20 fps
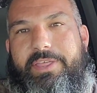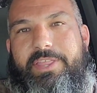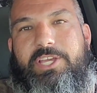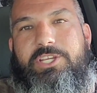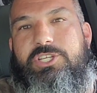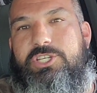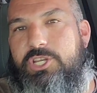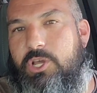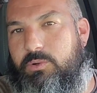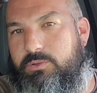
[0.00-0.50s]
and they
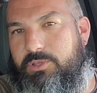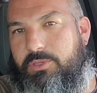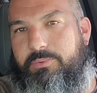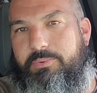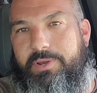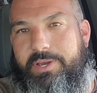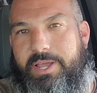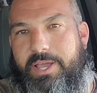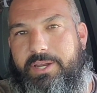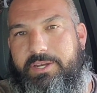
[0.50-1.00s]
just know it's a
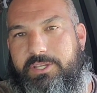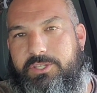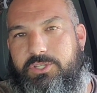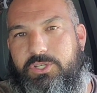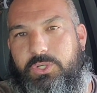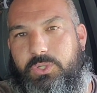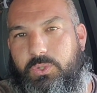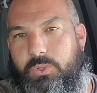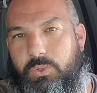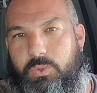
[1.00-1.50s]

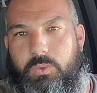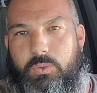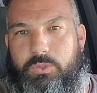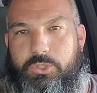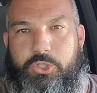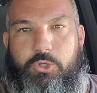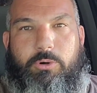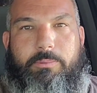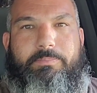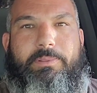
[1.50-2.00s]
392
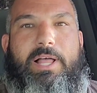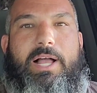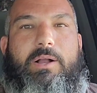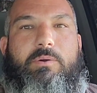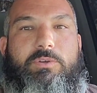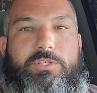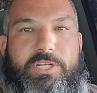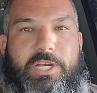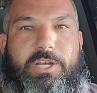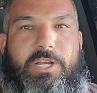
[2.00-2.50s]
short block,
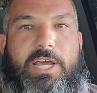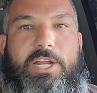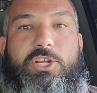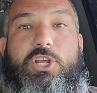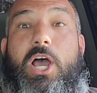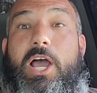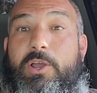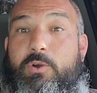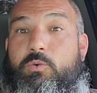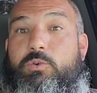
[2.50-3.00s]
which
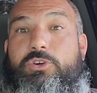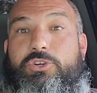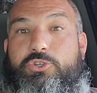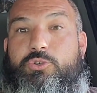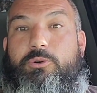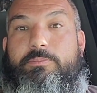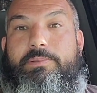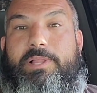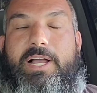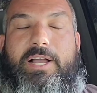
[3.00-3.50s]
I ordered a
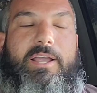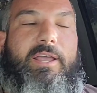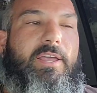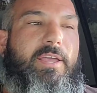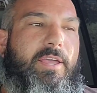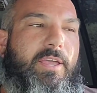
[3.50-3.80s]
short block.